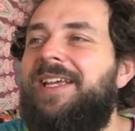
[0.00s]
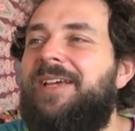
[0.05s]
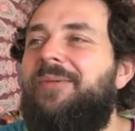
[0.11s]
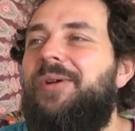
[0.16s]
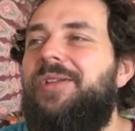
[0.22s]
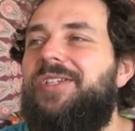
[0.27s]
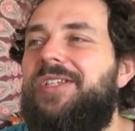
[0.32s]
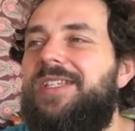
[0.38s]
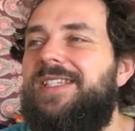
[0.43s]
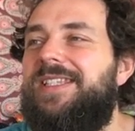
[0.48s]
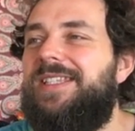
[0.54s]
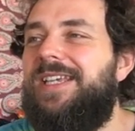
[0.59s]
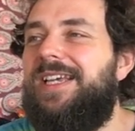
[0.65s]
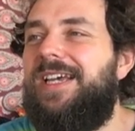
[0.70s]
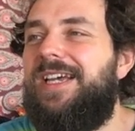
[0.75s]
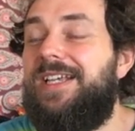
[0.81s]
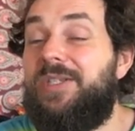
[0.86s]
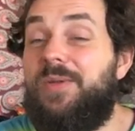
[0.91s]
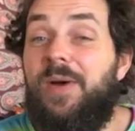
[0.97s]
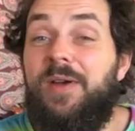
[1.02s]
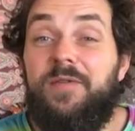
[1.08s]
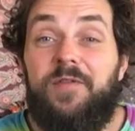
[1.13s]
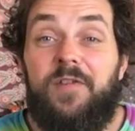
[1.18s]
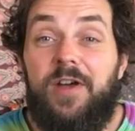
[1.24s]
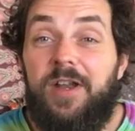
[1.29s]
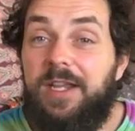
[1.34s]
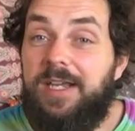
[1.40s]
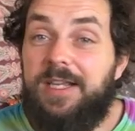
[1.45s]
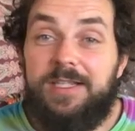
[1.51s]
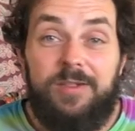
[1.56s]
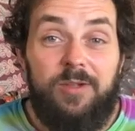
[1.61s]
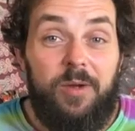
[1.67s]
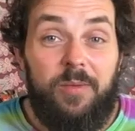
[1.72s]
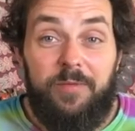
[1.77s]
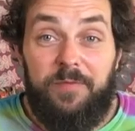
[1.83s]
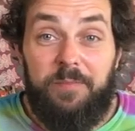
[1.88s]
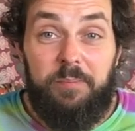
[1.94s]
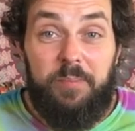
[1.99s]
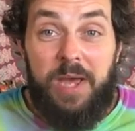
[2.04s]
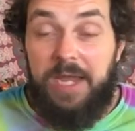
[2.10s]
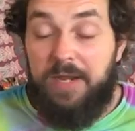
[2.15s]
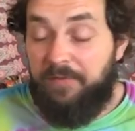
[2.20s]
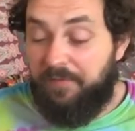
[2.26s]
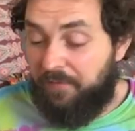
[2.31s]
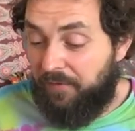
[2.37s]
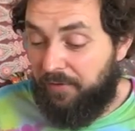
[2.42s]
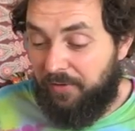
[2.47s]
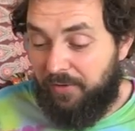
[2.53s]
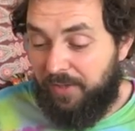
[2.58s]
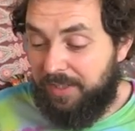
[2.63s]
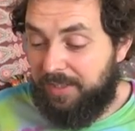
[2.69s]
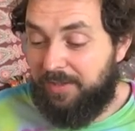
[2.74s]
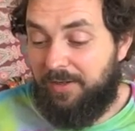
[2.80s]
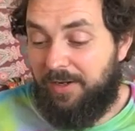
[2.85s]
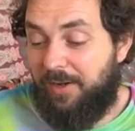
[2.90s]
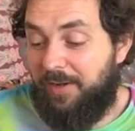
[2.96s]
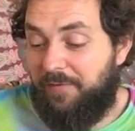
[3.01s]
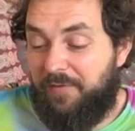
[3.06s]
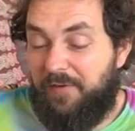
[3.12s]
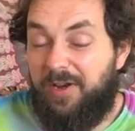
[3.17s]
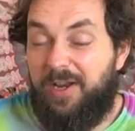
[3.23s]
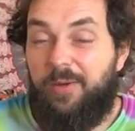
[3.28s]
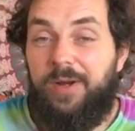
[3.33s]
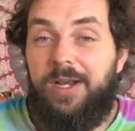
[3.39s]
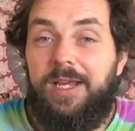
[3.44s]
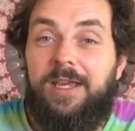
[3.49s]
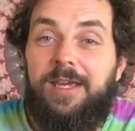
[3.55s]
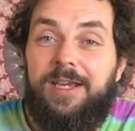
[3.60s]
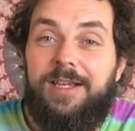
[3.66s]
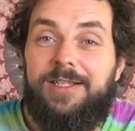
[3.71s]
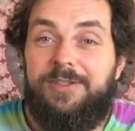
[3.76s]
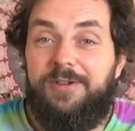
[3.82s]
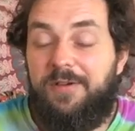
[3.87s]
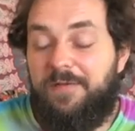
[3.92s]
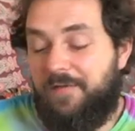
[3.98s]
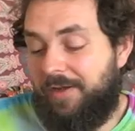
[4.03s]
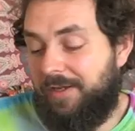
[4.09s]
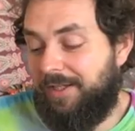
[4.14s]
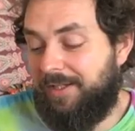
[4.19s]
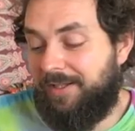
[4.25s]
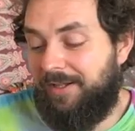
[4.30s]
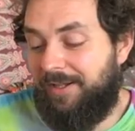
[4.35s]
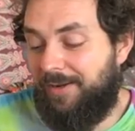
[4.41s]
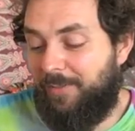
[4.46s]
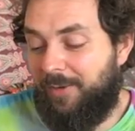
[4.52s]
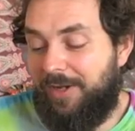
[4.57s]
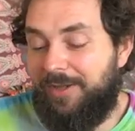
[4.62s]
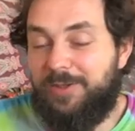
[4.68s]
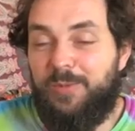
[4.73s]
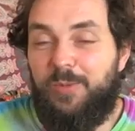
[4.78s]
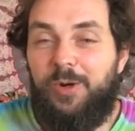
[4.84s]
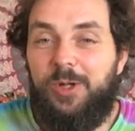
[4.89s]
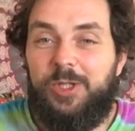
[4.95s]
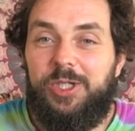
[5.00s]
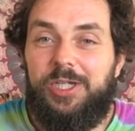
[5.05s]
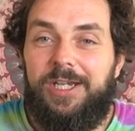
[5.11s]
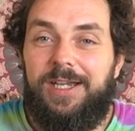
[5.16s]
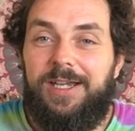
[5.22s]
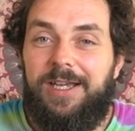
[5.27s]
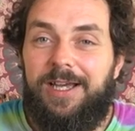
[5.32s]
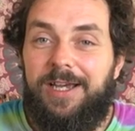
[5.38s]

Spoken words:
Which is it's quite funny. It's not painful. It's quite funny when it kicks off. I just watch it.